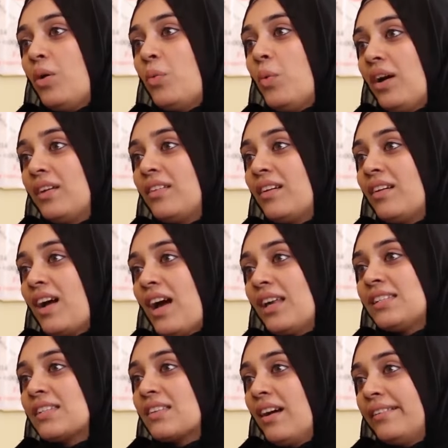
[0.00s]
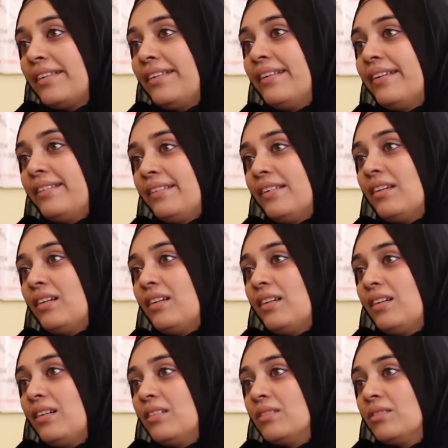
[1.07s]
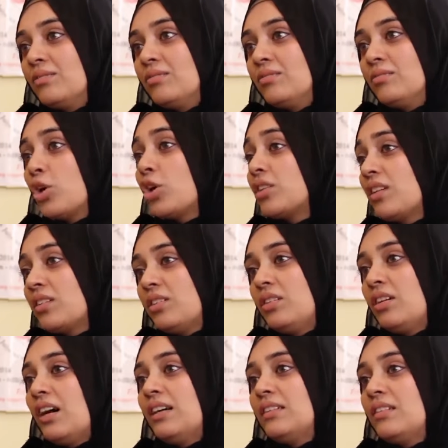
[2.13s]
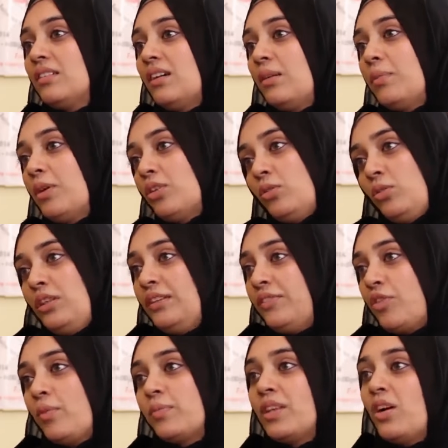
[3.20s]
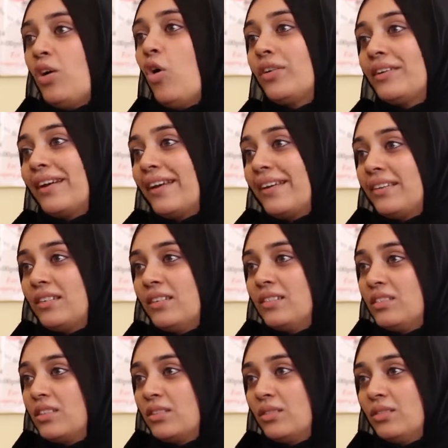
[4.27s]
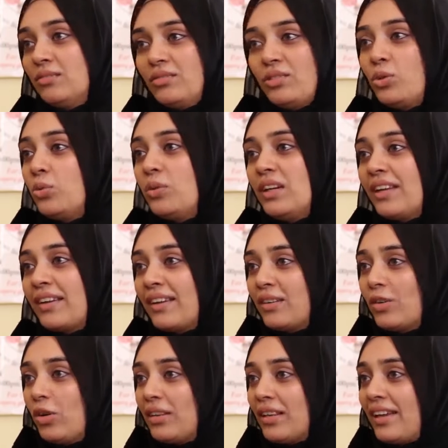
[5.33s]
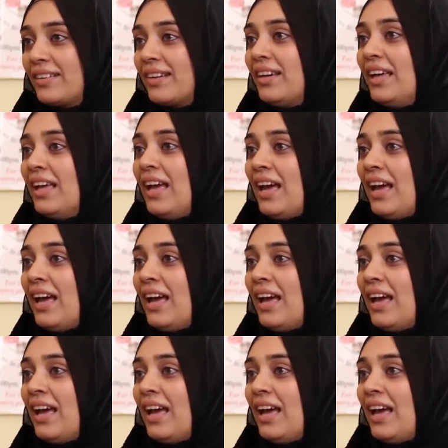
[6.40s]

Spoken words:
1 year I had studied it, not the Quran, only from the online or the Googling and all that.